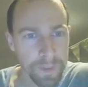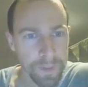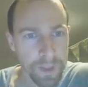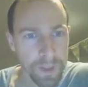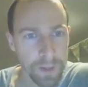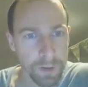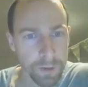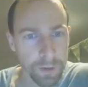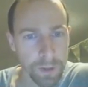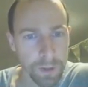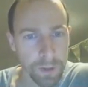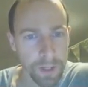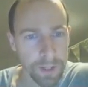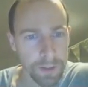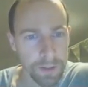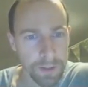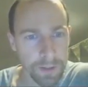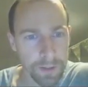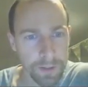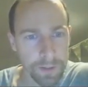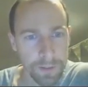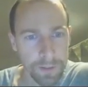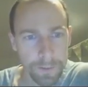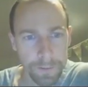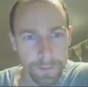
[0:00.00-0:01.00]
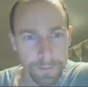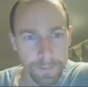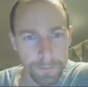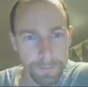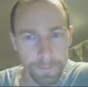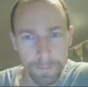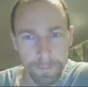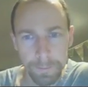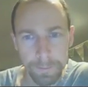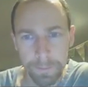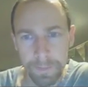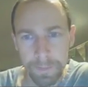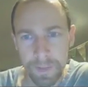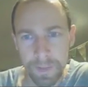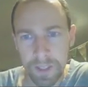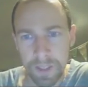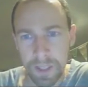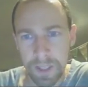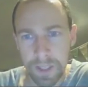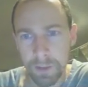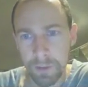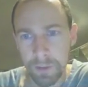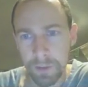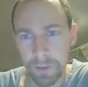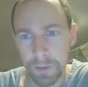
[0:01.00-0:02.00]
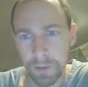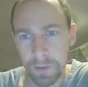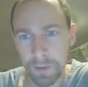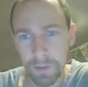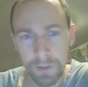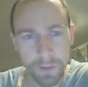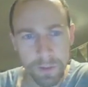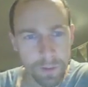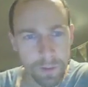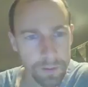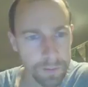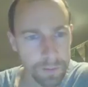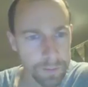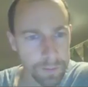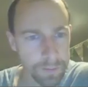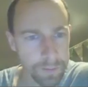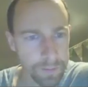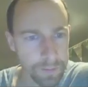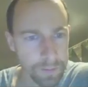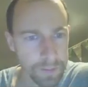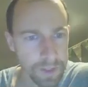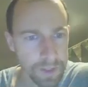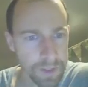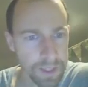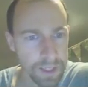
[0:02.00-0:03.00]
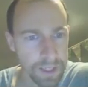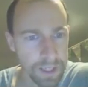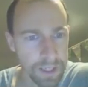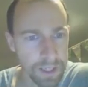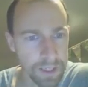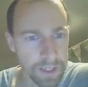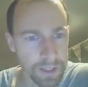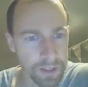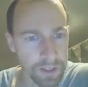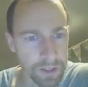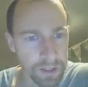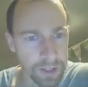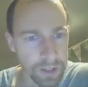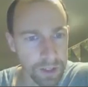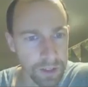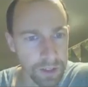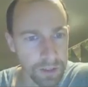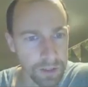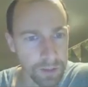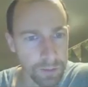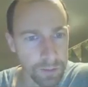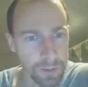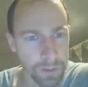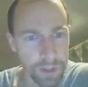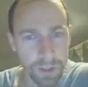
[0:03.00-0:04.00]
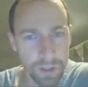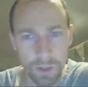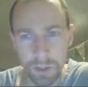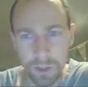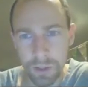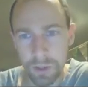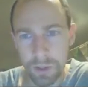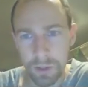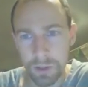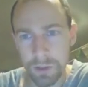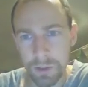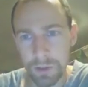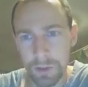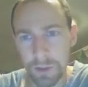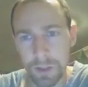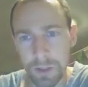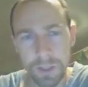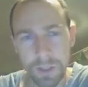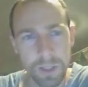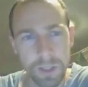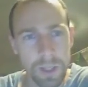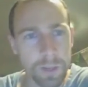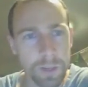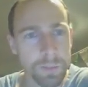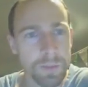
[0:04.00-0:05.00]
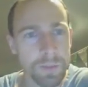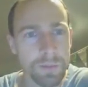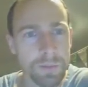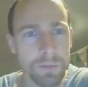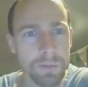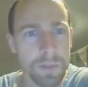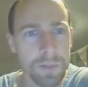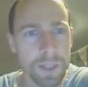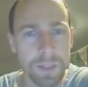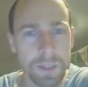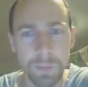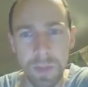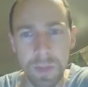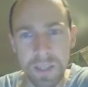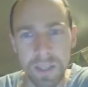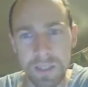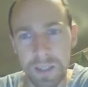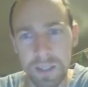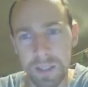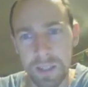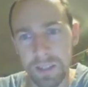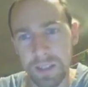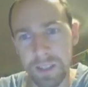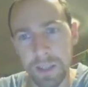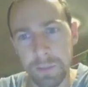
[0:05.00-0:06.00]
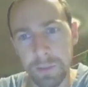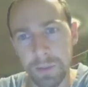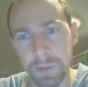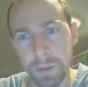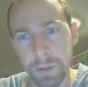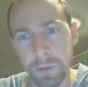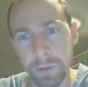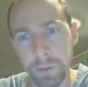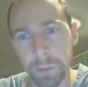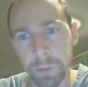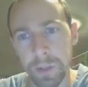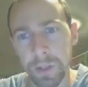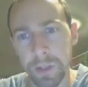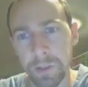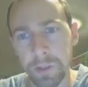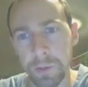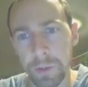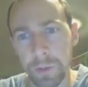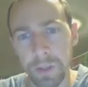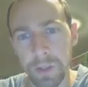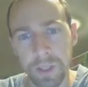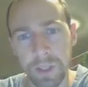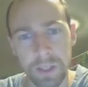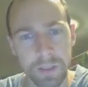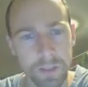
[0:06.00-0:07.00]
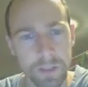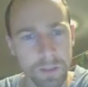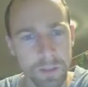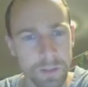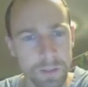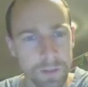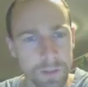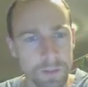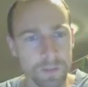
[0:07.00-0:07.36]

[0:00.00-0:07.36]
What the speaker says: Alright. Now, again, I just want to... it's basically the same sort of approach with this.